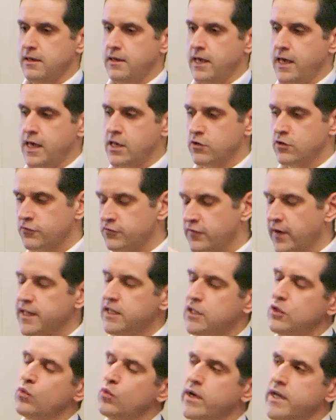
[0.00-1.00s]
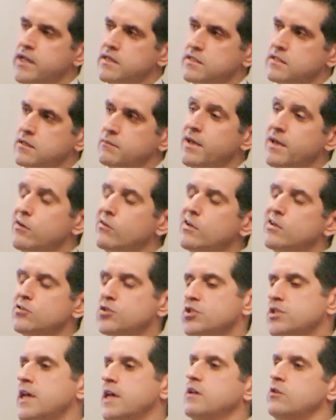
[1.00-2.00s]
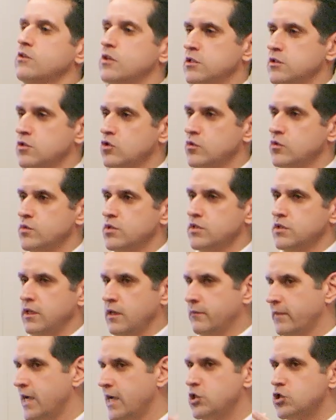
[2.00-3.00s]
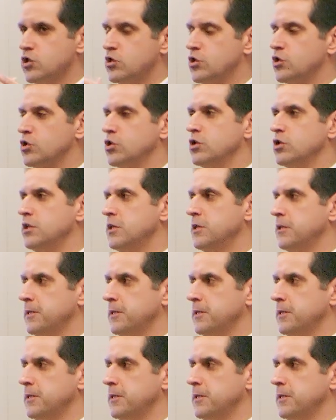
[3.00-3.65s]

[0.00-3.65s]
and you're finding ways to better understand your consumers. Imagine you're